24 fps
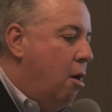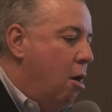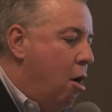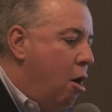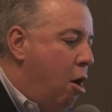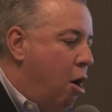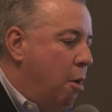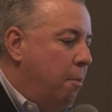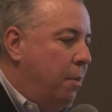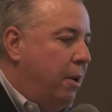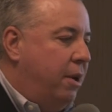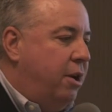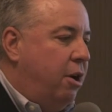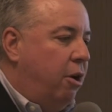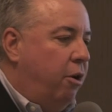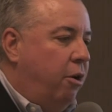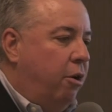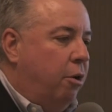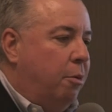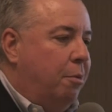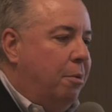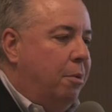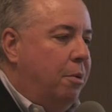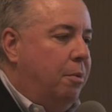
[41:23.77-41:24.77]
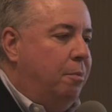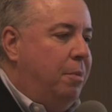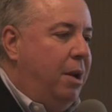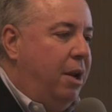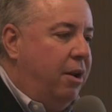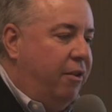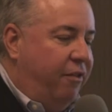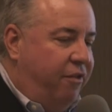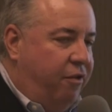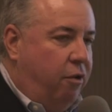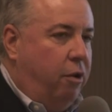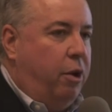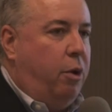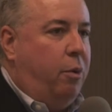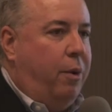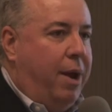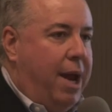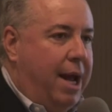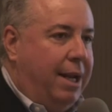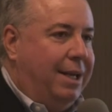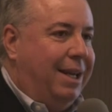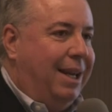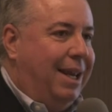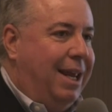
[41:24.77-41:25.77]
Our material, being a fully
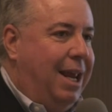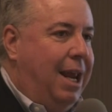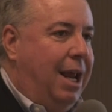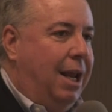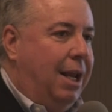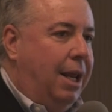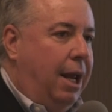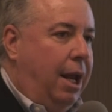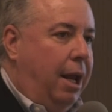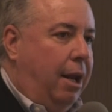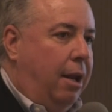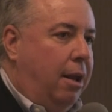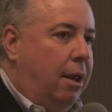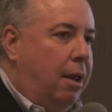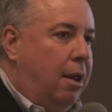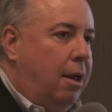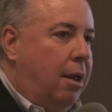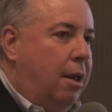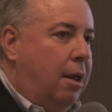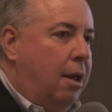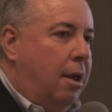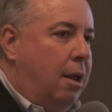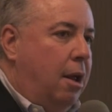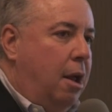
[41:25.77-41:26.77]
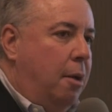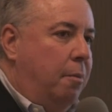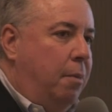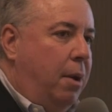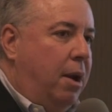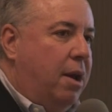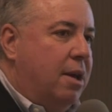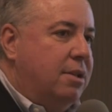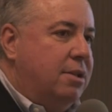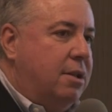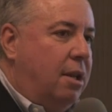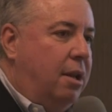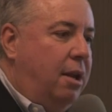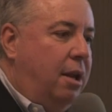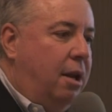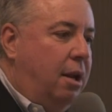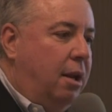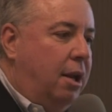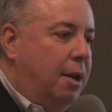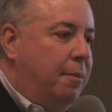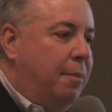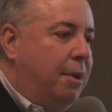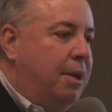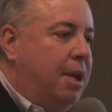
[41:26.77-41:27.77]
reacted chelate, and because of the
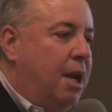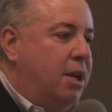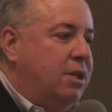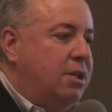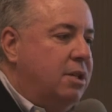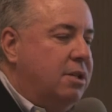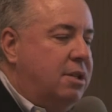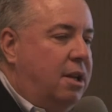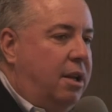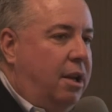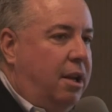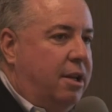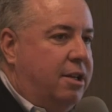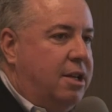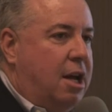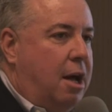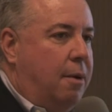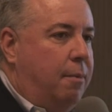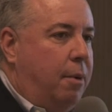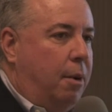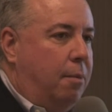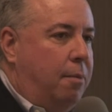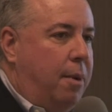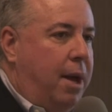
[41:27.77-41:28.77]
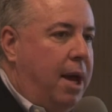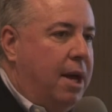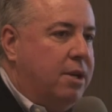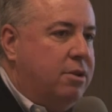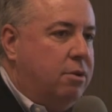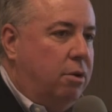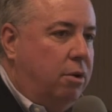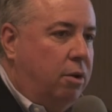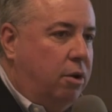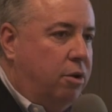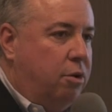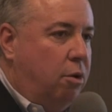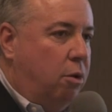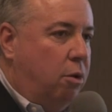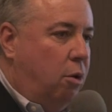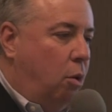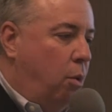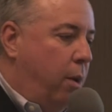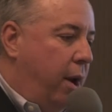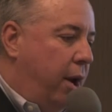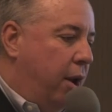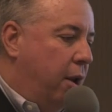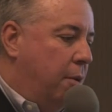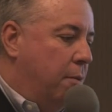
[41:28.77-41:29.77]
limitations of the atomic mass or the total
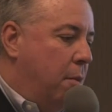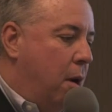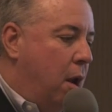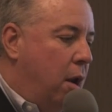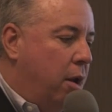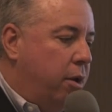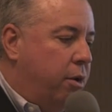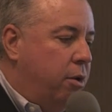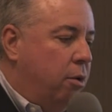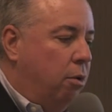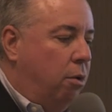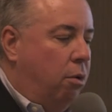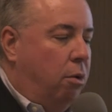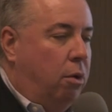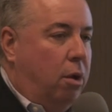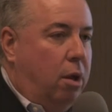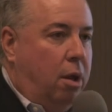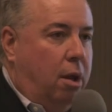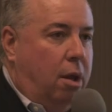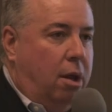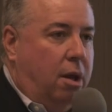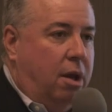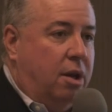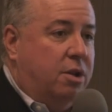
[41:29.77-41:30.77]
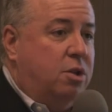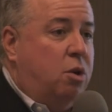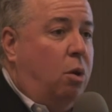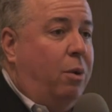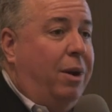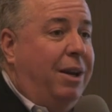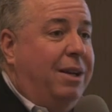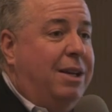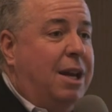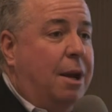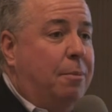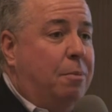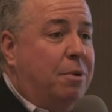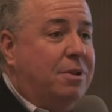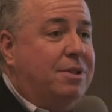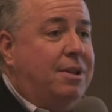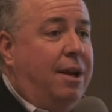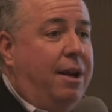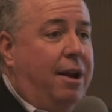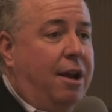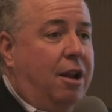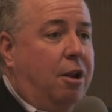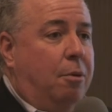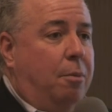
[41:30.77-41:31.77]
weight of the molecule, is only
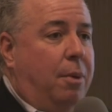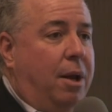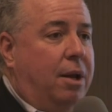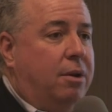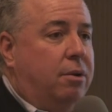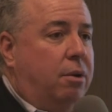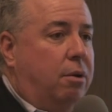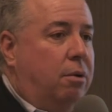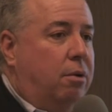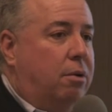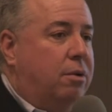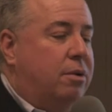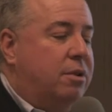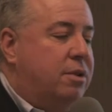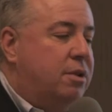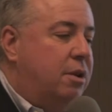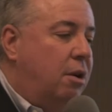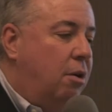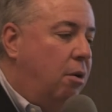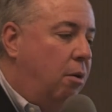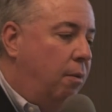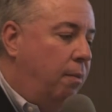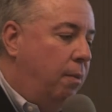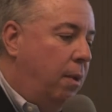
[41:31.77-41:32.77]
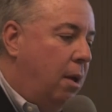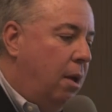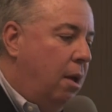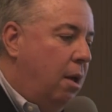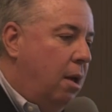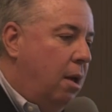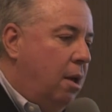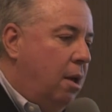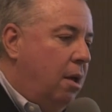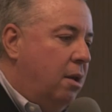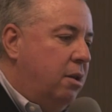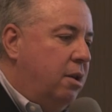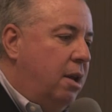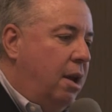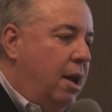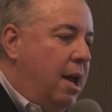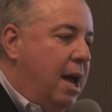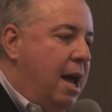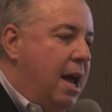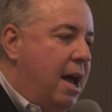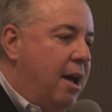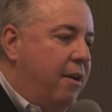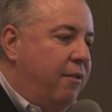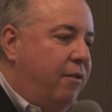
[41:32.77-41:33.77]
10% elemental. So to
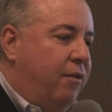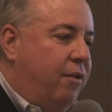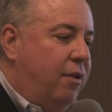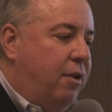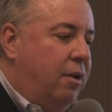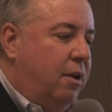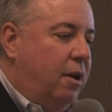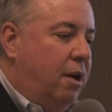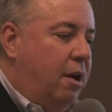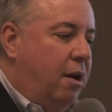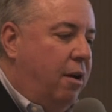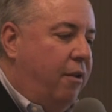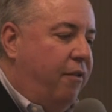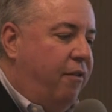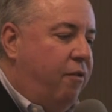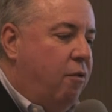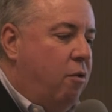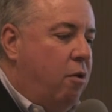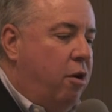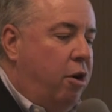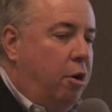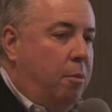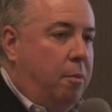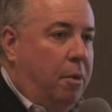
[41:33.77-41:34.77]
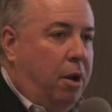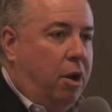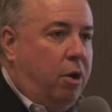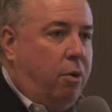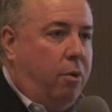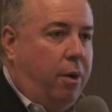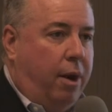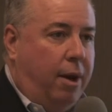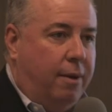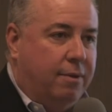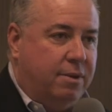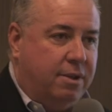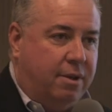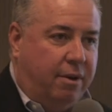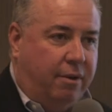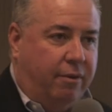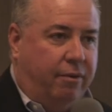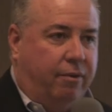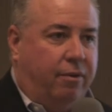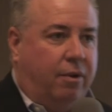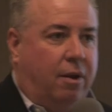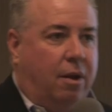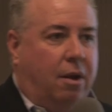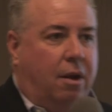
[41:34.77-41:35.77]
have uh, 400 milligrams
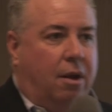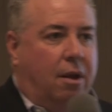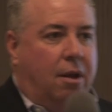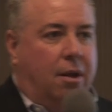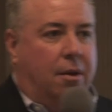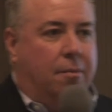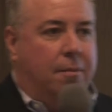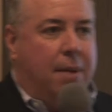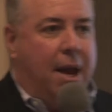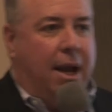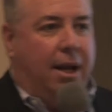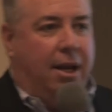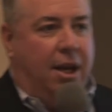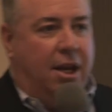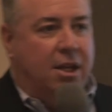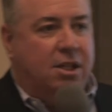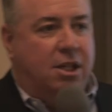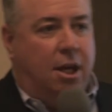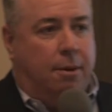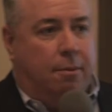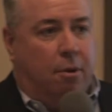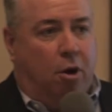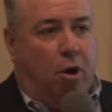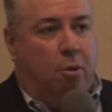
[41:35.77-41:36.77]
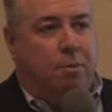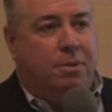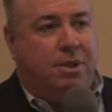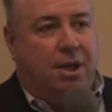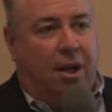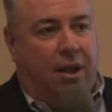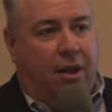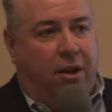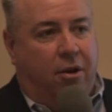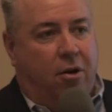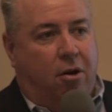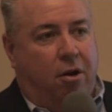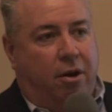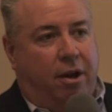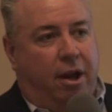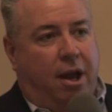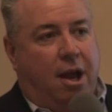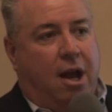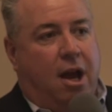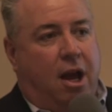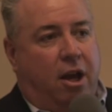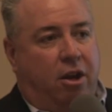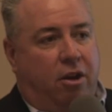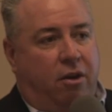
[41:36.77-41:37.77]
of magnesium, 100% of the
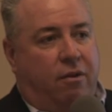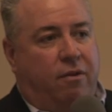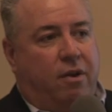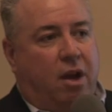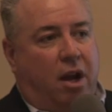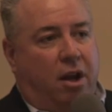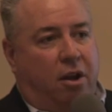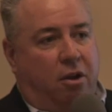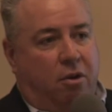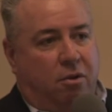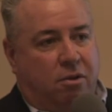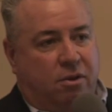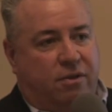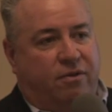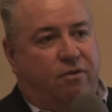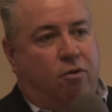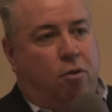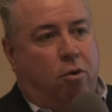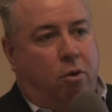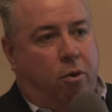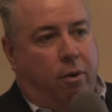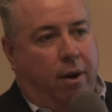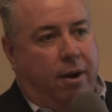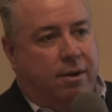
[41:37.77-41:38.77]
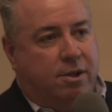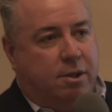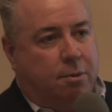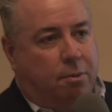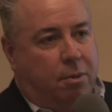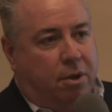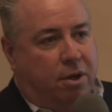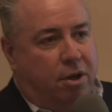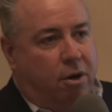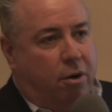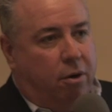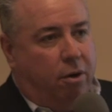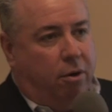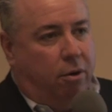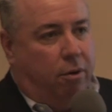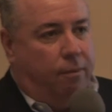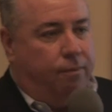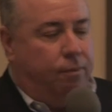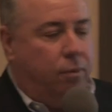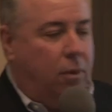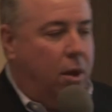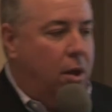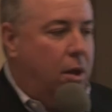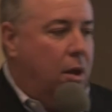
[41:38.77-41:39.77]
RDI, you've got to use four grams of material.
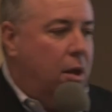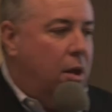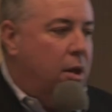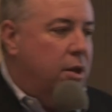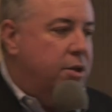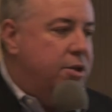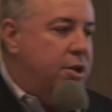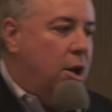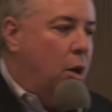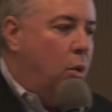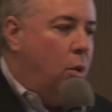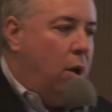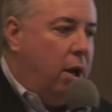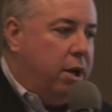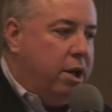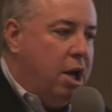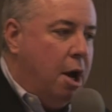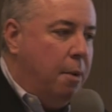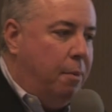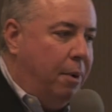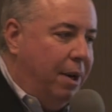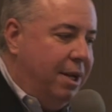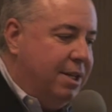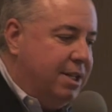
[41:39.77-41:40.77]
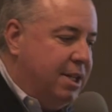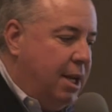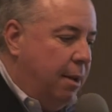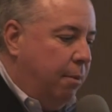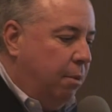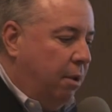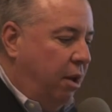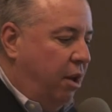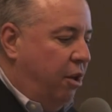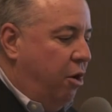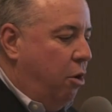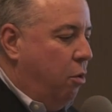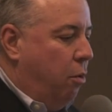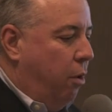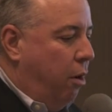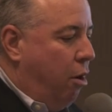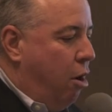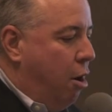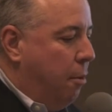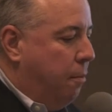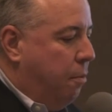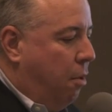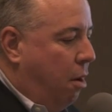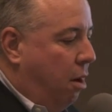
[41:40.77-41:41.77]
So what companies typically do with
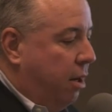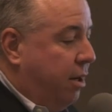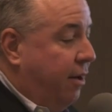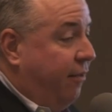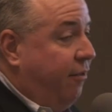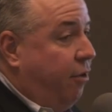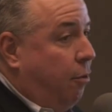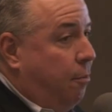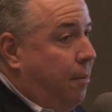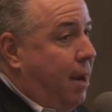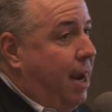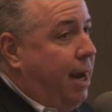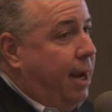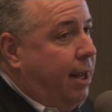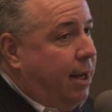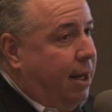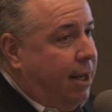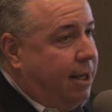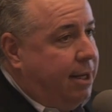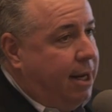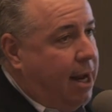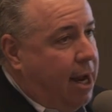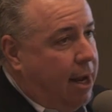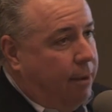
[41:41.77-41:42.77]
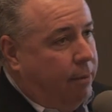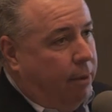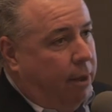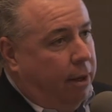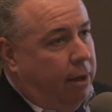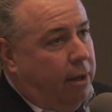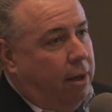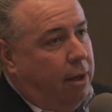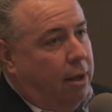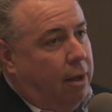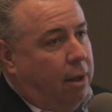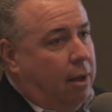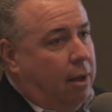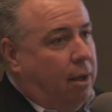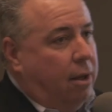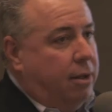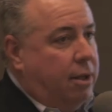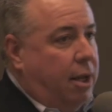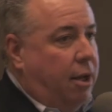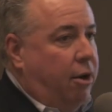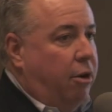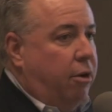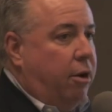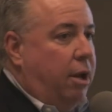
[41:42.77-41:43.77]
our product, if they're making a tablet,
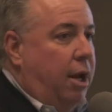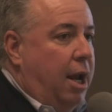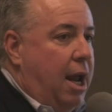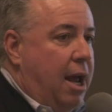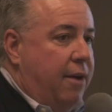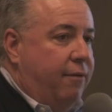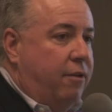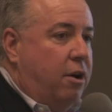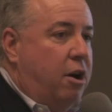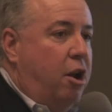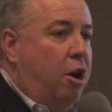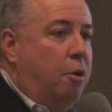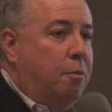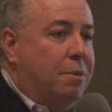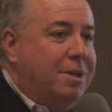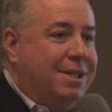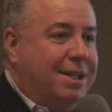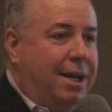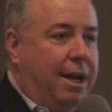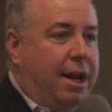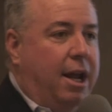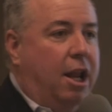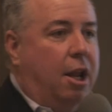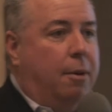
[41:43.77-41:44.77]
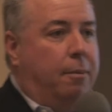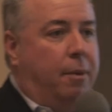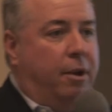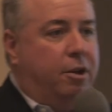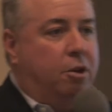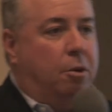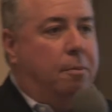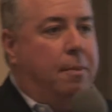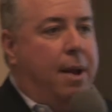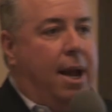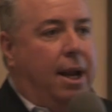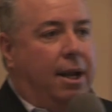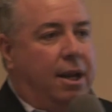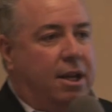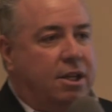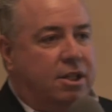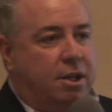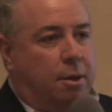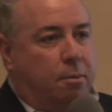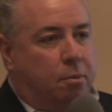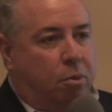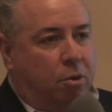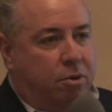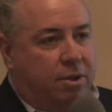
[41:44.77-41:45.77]
then they're going to have 100% elemental
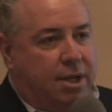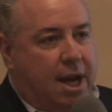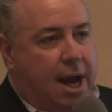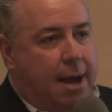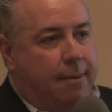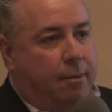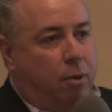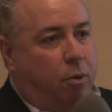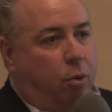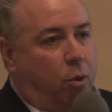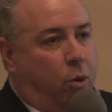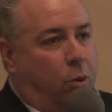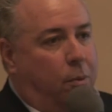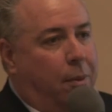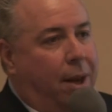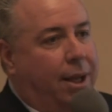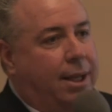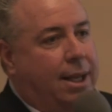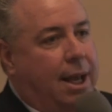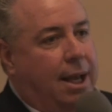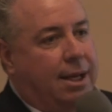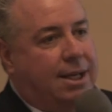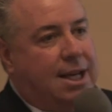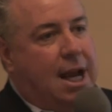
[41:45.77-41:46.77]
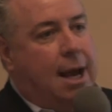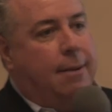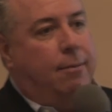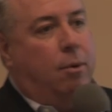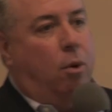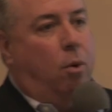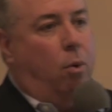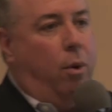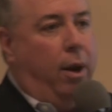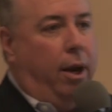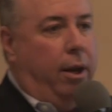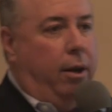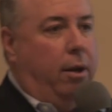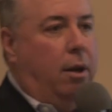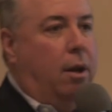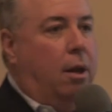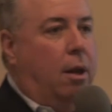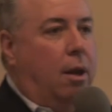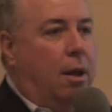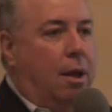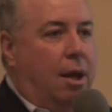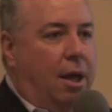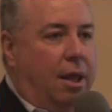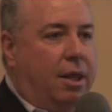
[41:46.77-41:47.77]
magnesium per tablet. We would make that tablet weight
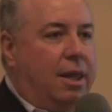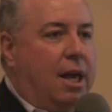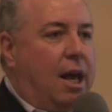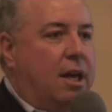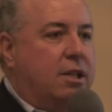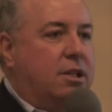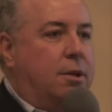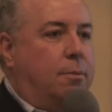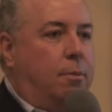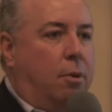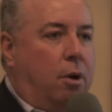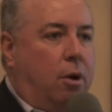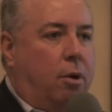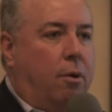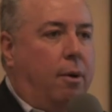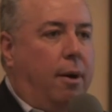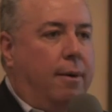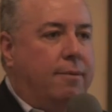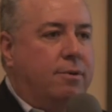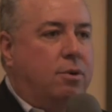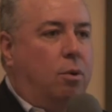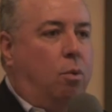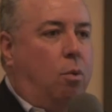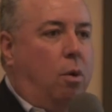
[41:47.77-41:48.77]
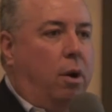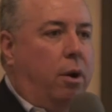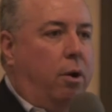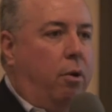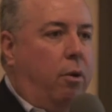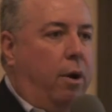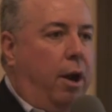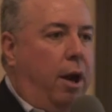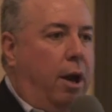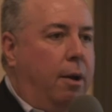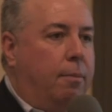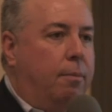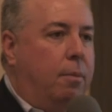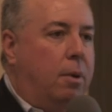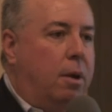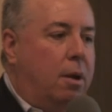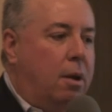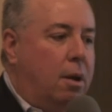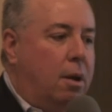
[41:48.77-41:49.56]
1,000 milligrams or 1 gram.